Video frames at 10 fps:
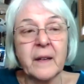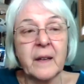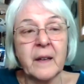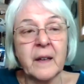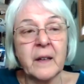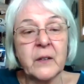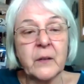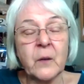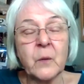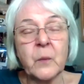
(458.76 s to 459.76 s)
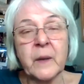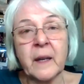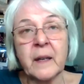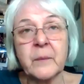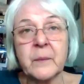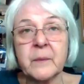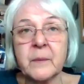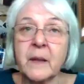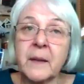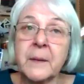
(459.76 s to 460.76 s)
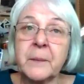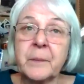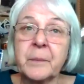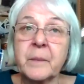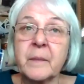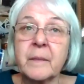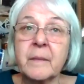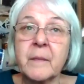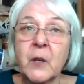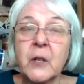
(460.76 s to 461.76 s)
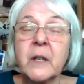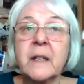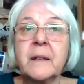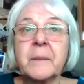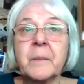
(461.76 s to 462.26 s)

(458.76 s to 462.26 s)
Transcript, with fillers: And so when I um, could.